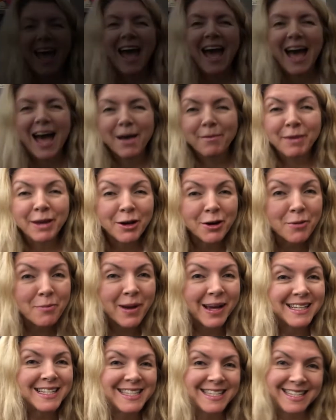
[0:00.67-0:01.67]
I'm here in
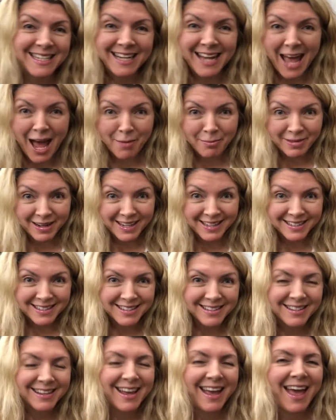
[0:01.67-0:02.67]
my seed cabinet,
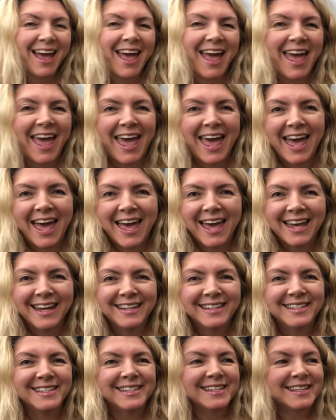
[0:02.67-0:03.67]

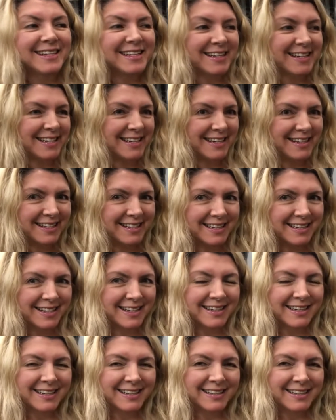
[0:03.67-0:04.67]
and
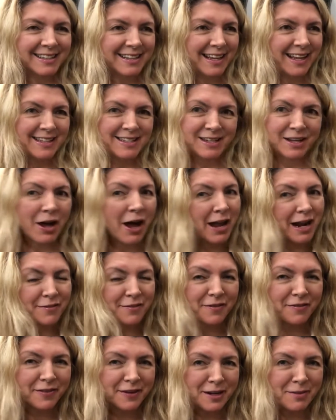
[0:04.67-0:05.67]
it's a kind of a
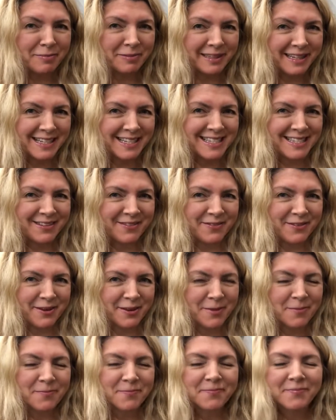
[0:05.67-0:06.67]
funny place to
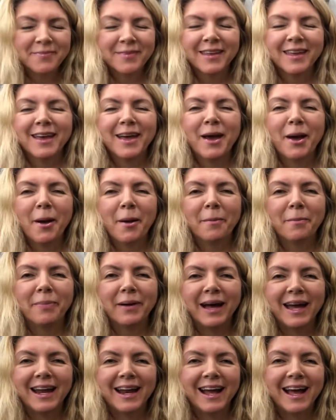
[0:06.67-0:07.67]
film,
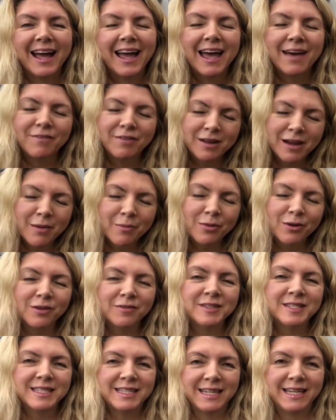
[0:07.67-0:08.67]
but I have a number of
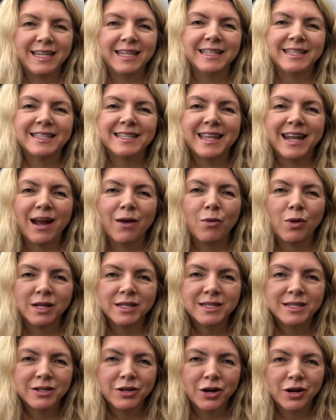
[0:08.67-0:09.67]
seeds that I want to
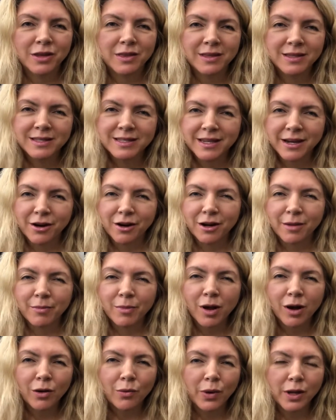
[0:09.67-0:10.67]
start this year, and I'm
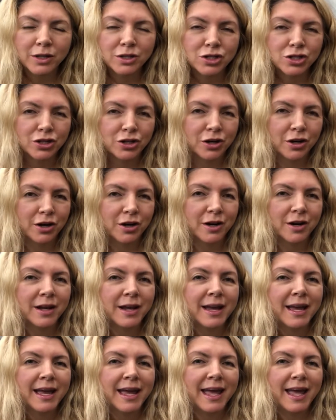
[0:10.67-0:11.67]
not quite sure
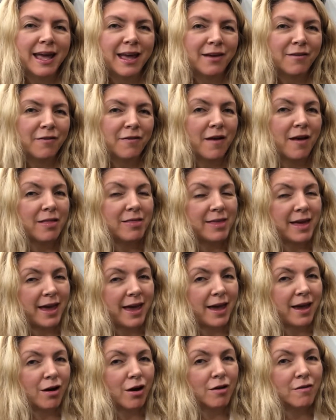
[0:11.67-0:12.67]
if
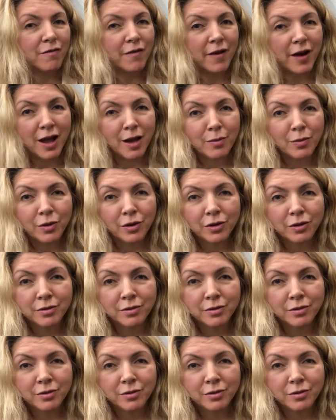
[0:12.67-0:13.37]
they are viable